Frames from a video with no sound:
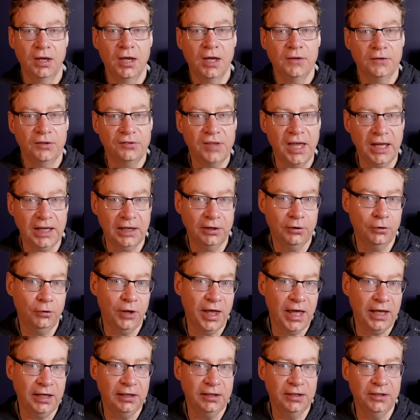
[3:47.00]
The technical
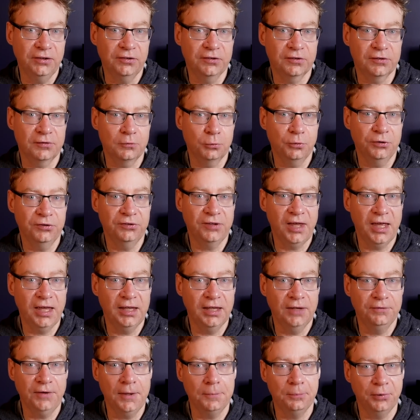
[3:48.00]
analysts were
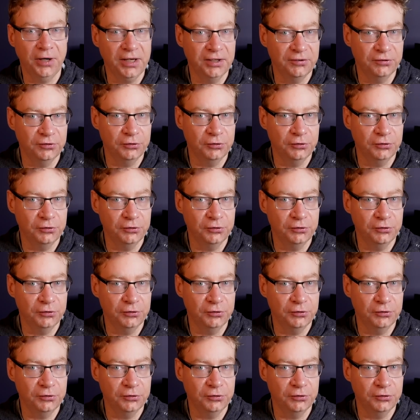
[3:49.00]
saying if it breaks